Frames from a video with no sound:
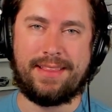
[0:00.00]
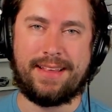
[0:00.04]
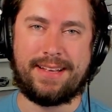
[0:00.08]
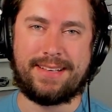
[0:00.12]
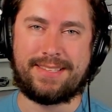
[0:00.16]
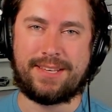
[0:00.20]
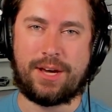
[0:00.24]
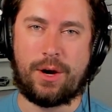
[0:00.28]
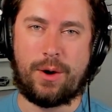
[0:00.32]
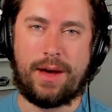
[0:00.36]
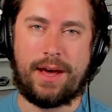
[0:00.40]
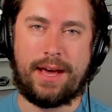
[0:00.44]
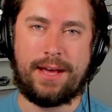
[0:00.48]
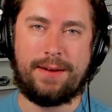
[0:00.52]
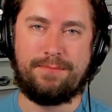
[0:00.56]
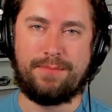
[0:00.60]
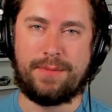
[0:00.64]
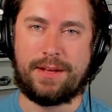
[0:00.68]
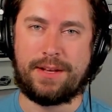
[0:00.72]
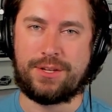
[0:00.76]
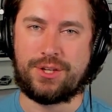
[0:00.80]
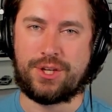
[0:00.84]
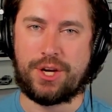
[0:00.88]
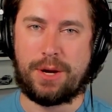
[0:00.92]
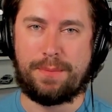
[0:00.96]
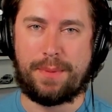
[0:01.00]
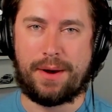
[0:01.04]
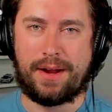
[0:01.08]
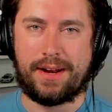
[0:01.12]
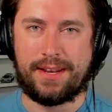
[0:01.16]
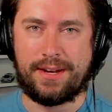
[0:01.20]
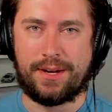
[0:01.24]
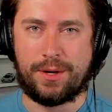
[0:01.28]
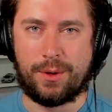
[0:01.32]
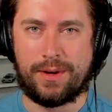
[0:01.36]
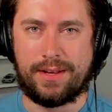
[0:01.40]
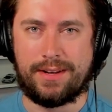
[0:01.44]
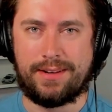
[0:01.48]
Let's go ahead. Let's jump on
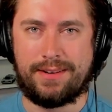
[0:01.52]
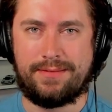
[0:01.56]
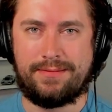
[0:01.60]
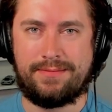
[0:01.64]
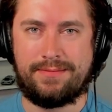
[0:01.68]
into it.